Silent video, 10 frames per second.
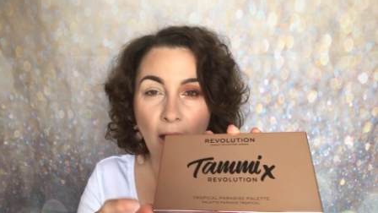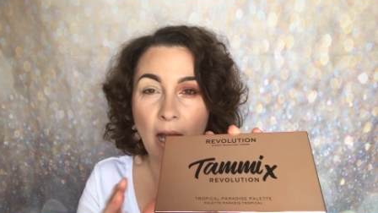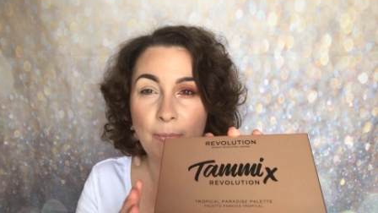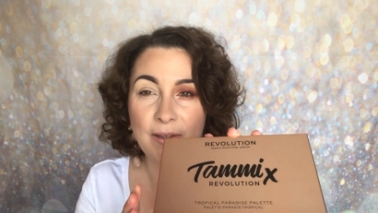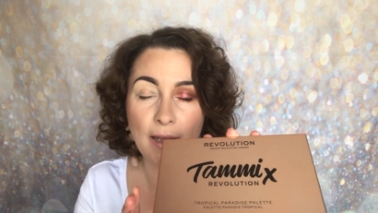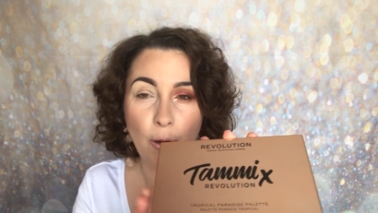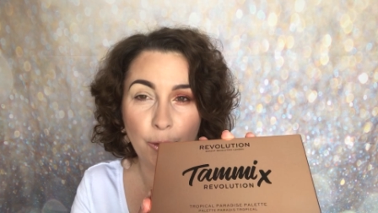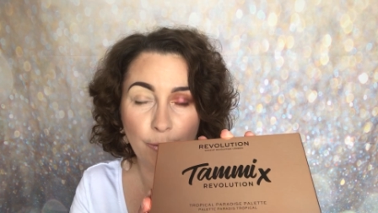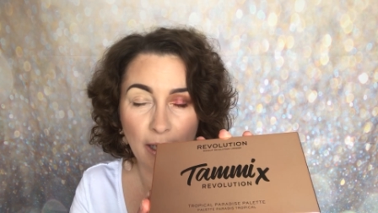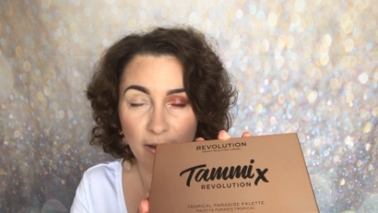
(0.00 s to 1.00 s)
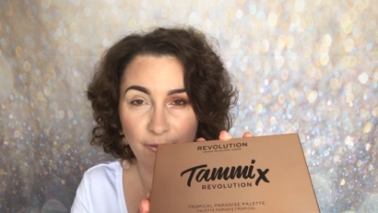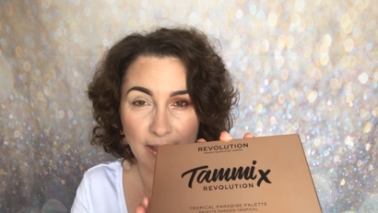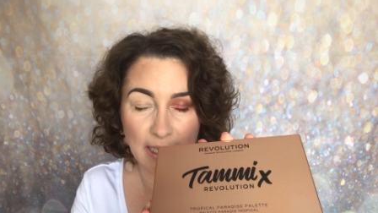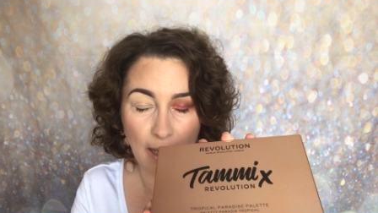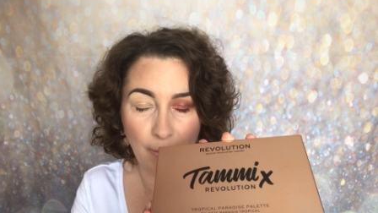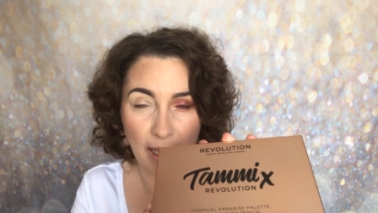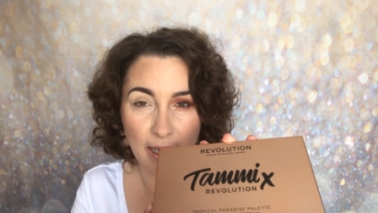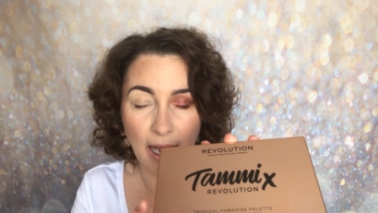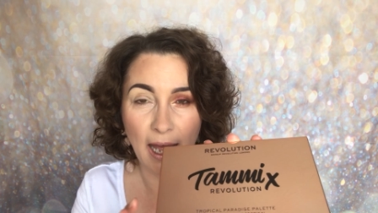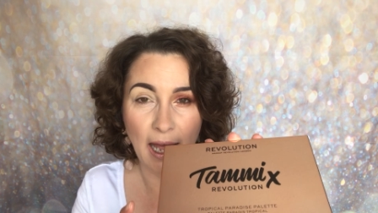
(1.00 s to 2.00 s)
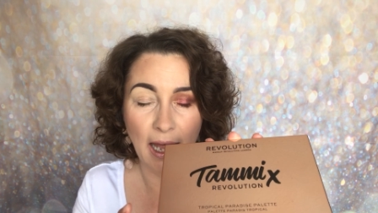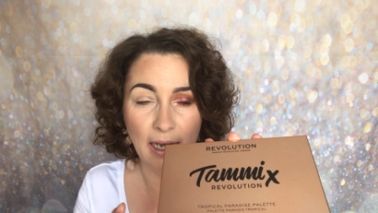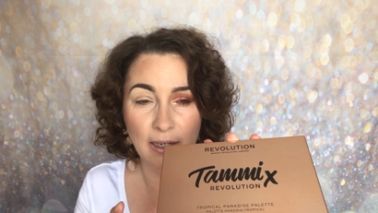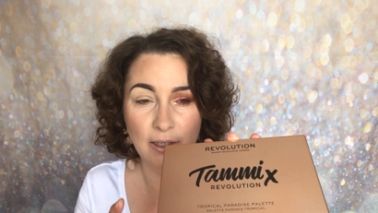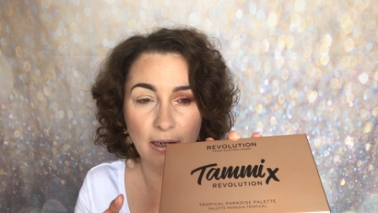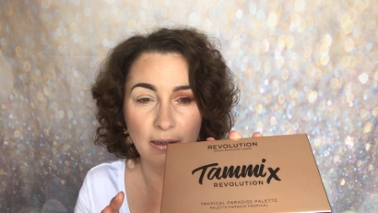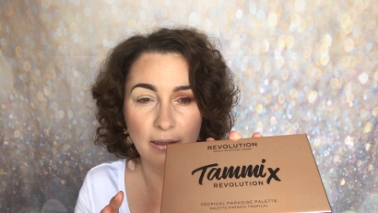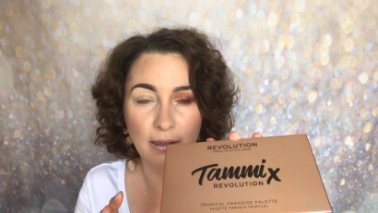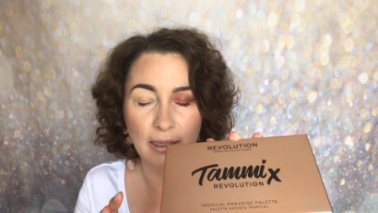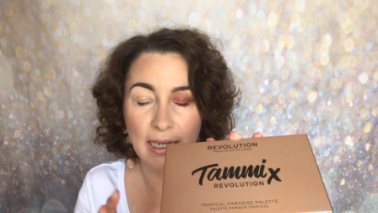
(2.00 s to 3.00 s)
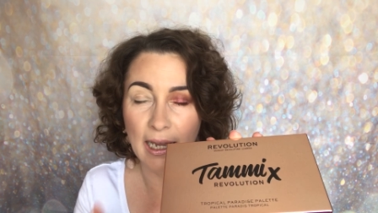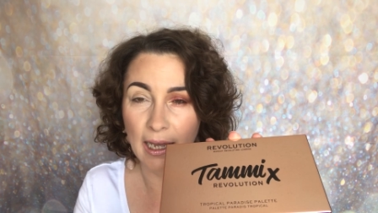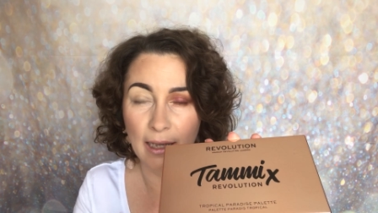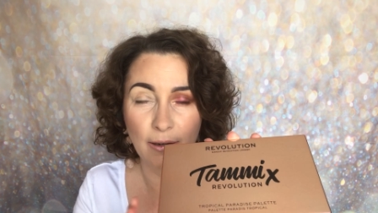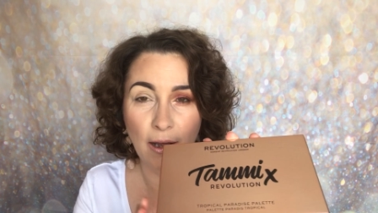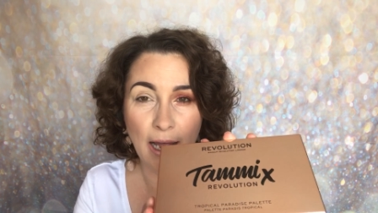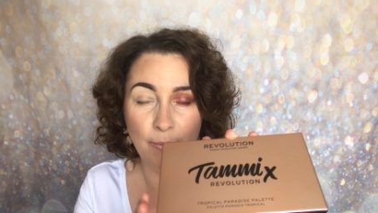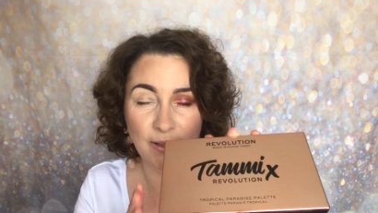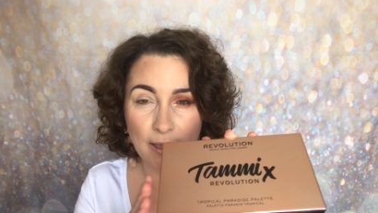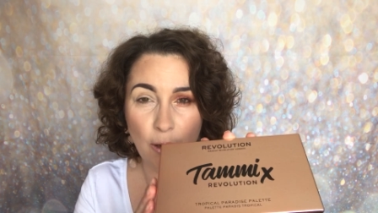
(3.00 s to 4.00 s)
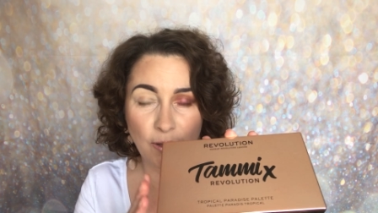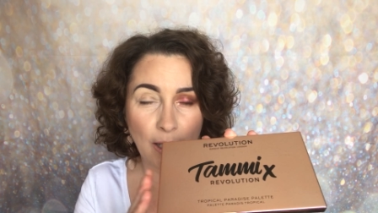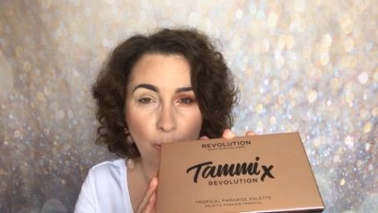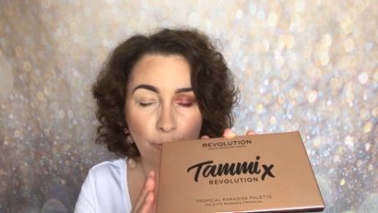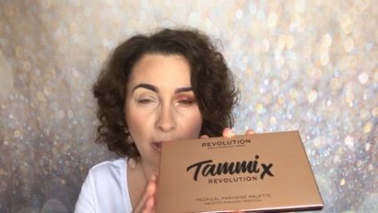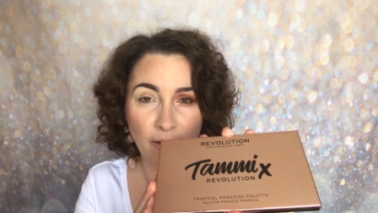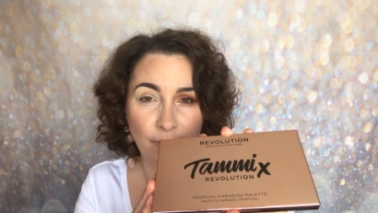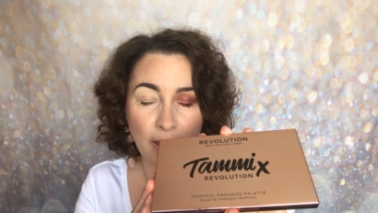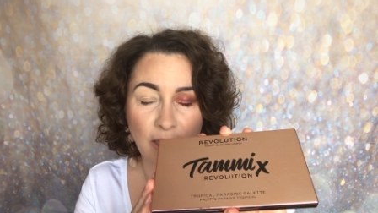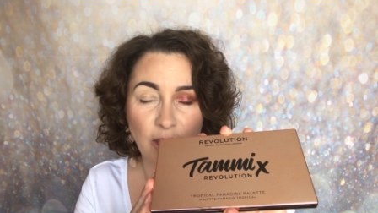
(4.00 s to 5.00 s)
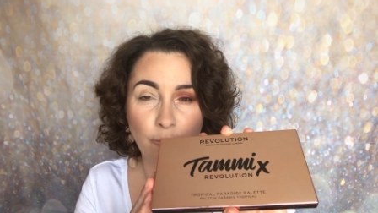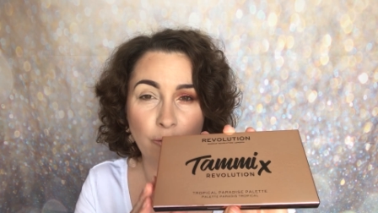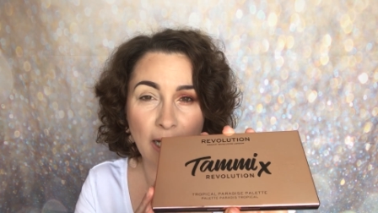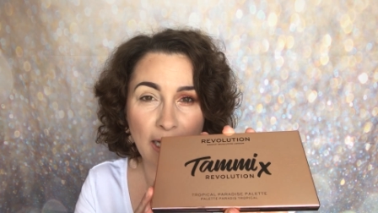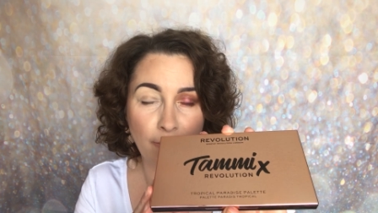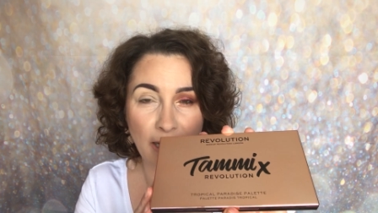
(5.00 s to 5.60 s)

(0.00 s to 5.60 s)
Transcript: I'm so thrilled for Tammi, and yeah, I am so, so thrilled for her. She really,